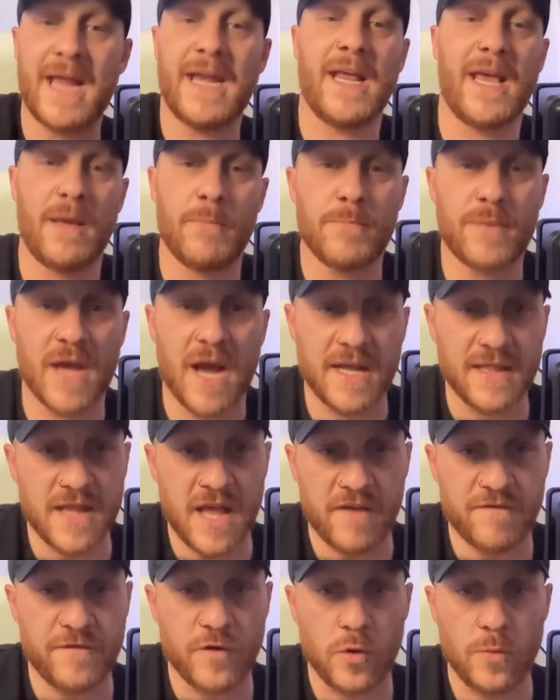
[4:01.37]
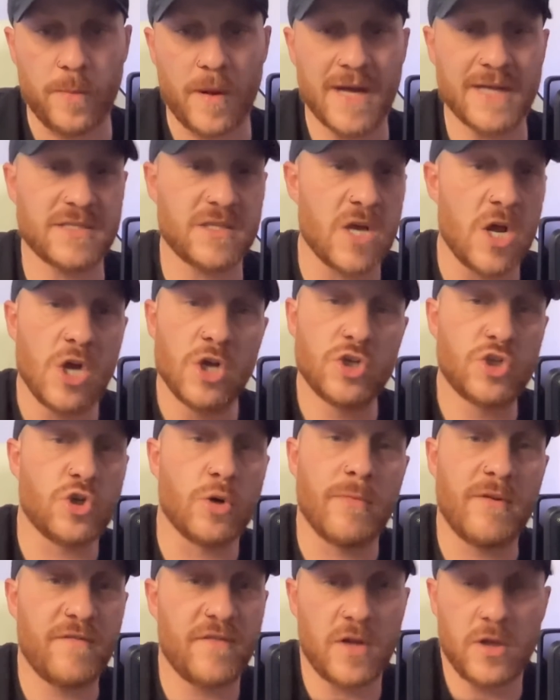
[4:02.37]
getting it in behind their fullbacks.
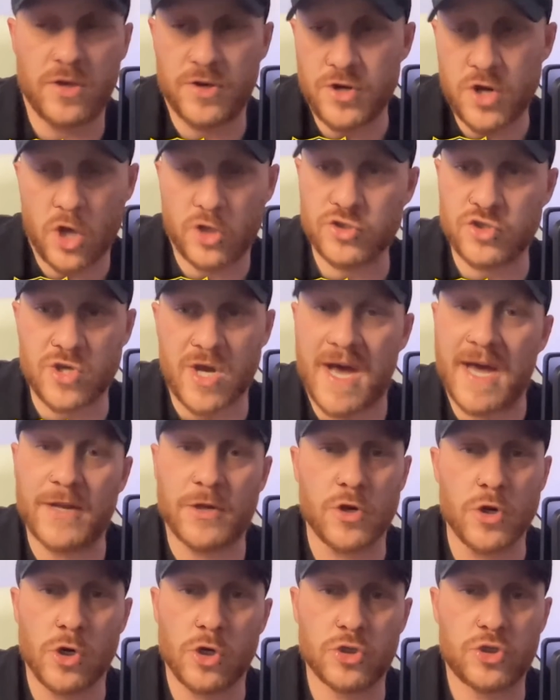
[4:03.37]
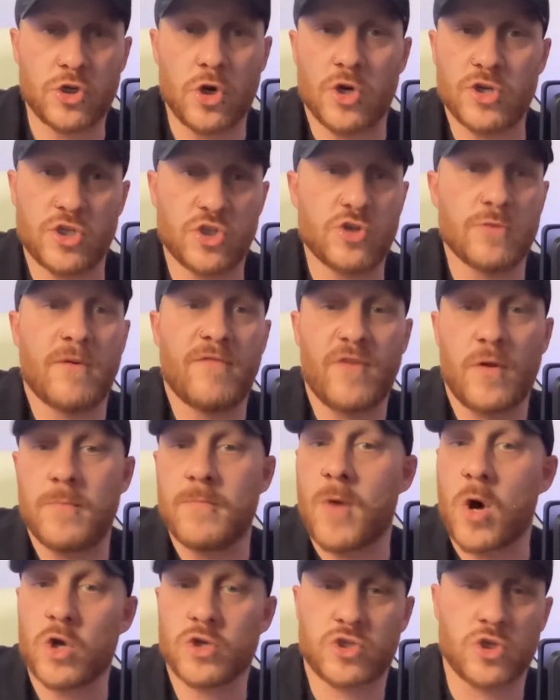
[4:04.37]
Somerville and Nonto had no joy.
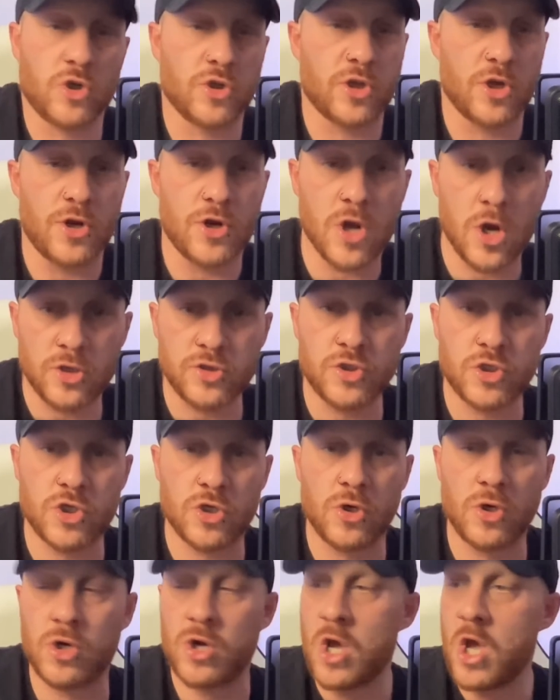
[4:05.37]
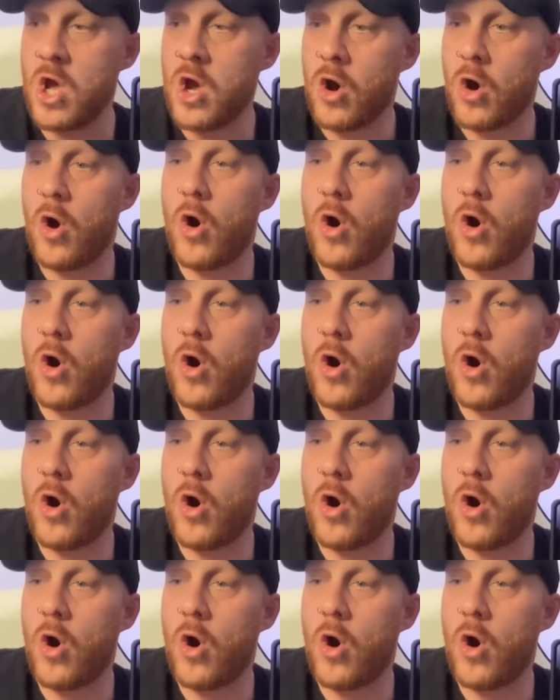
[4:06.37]
Somerville more so than Nonto.